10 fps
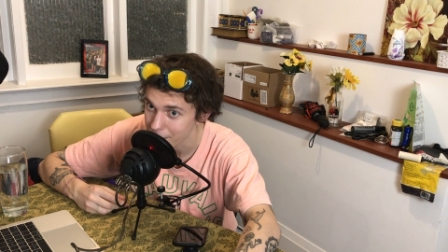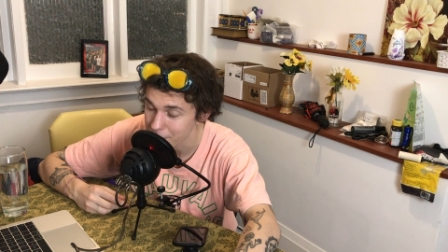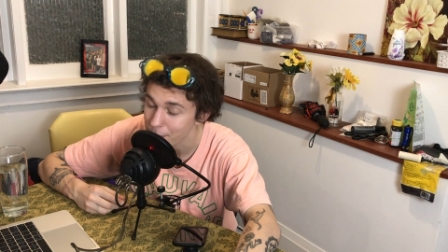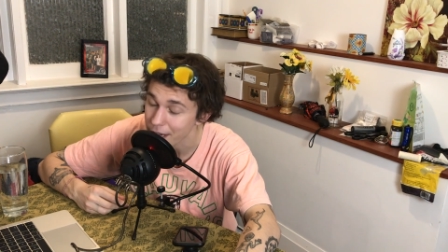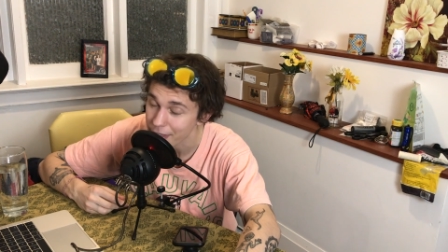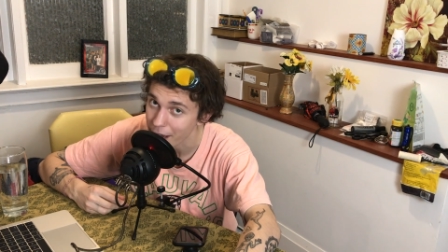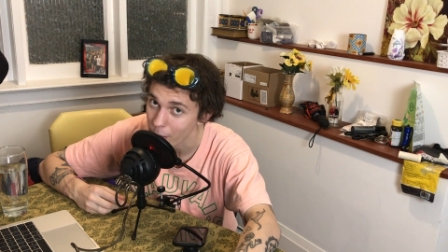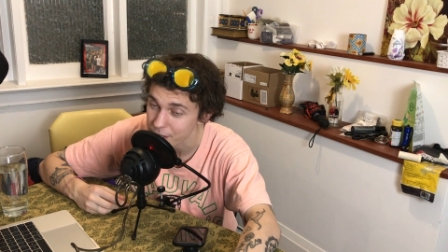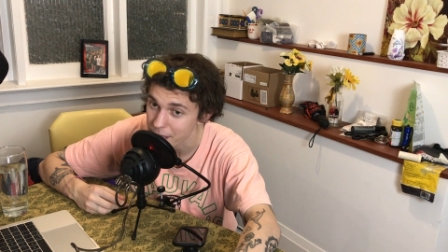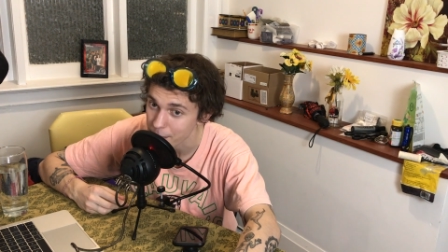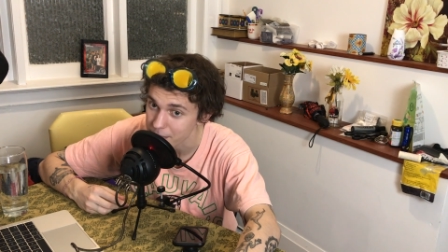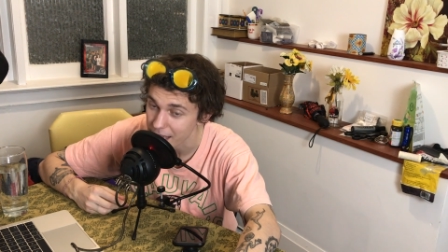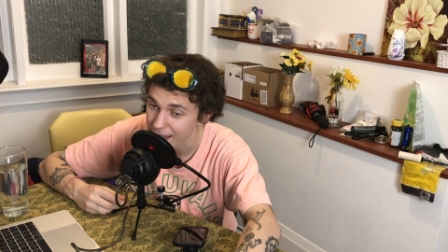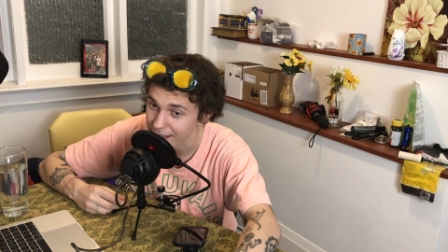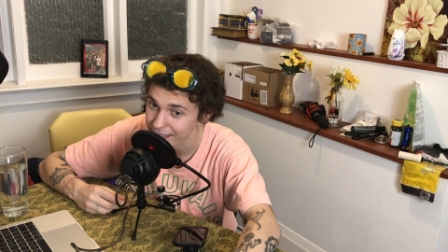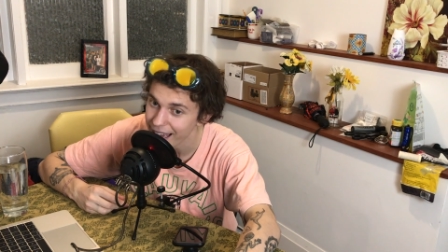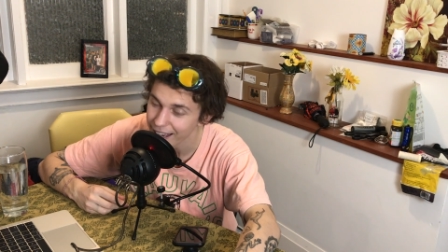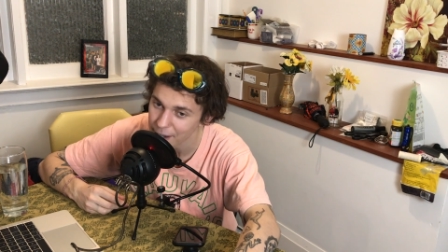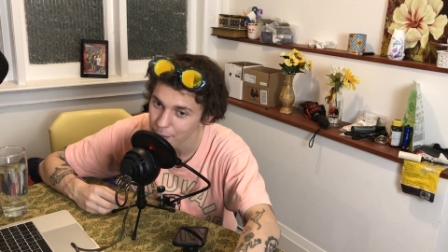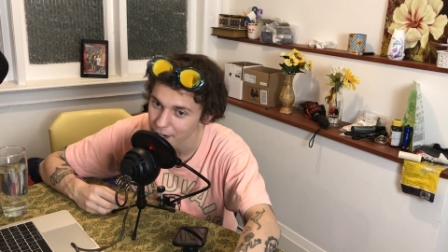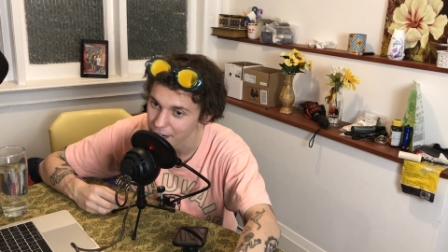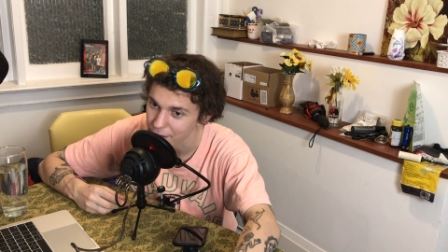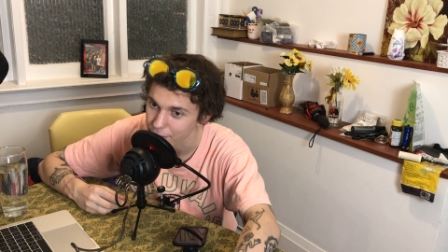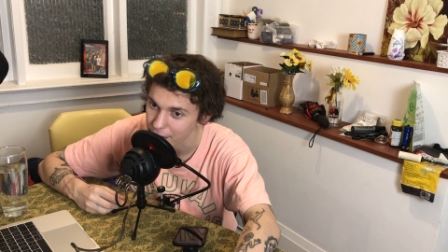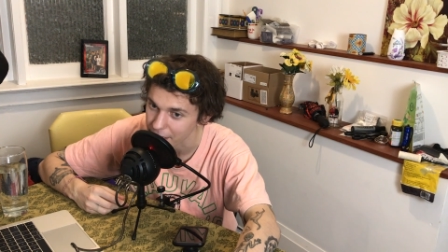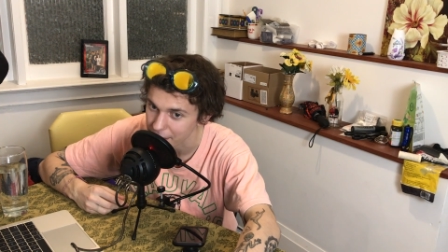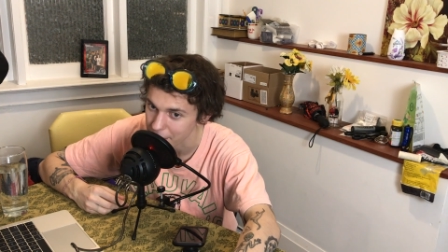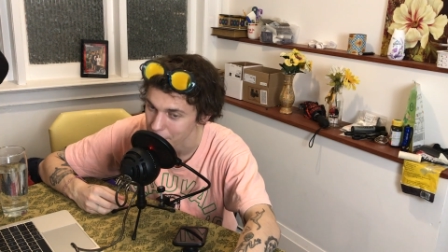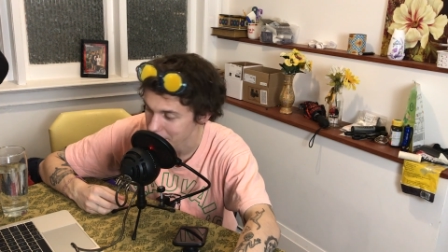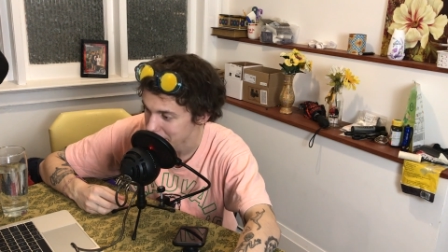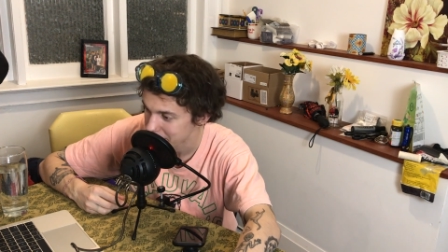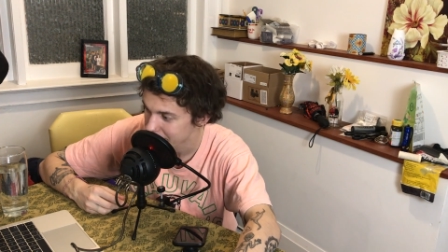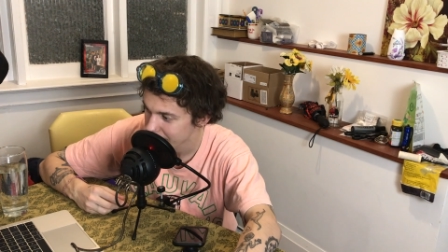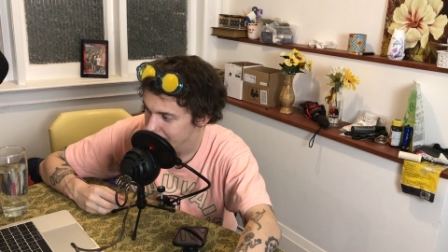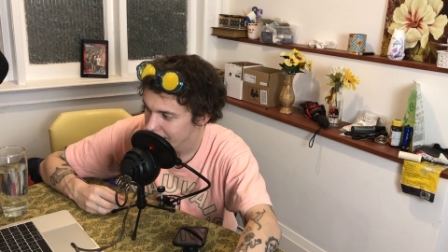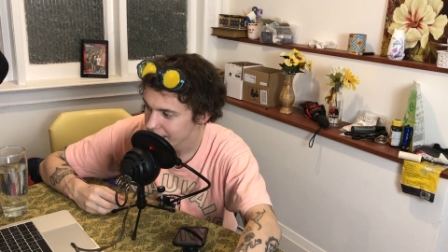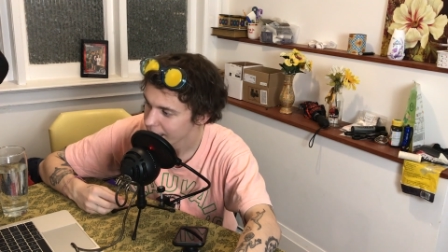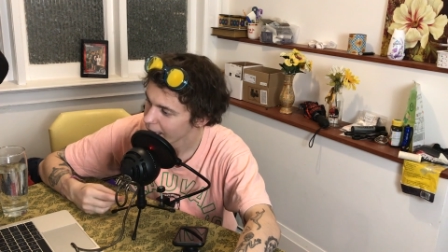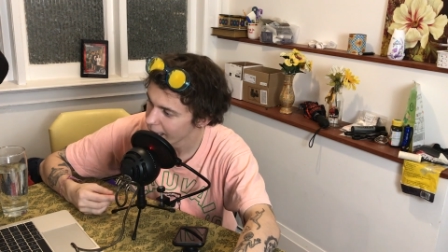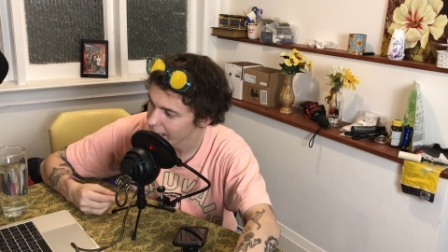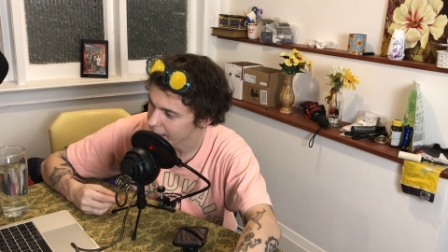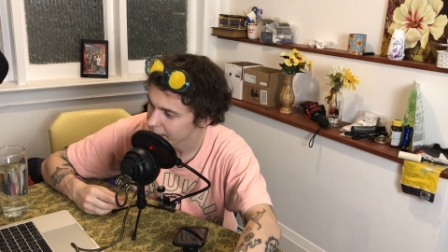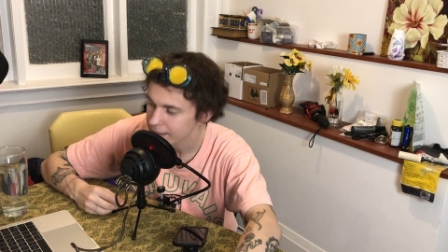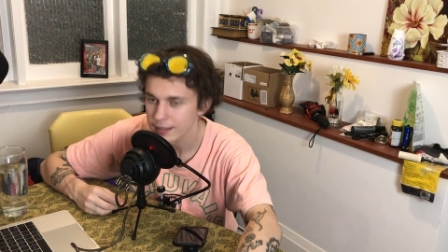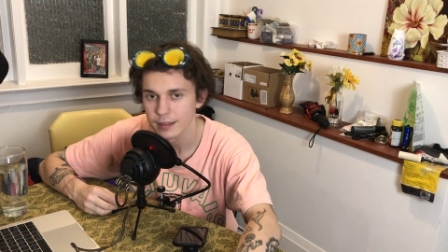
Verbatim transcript: to me, that was them saying, yeah, come on in and fucking kill me. Hey.